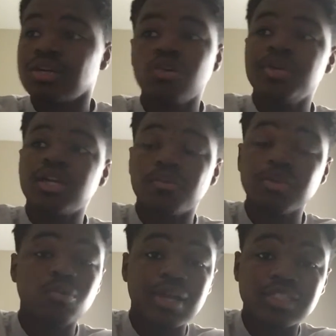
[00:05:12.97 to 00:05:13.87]
It will be a
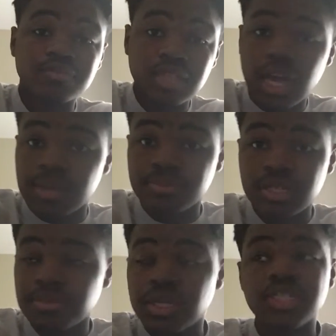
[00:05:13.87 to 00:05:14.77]
complete waste of time
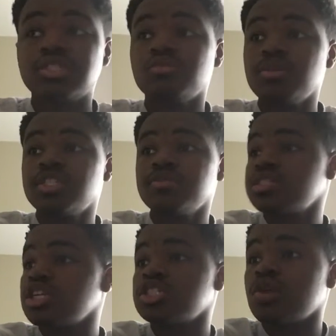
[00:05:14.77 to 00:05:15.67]
because the women's
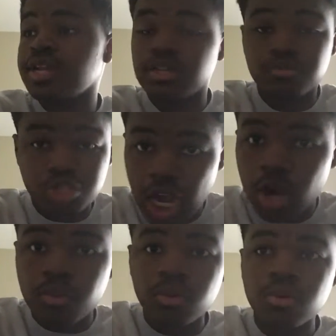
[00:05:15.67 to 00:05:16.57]
division is already
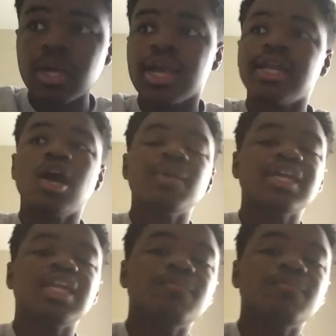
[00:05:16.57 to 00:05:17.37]
terrible, and that'll make it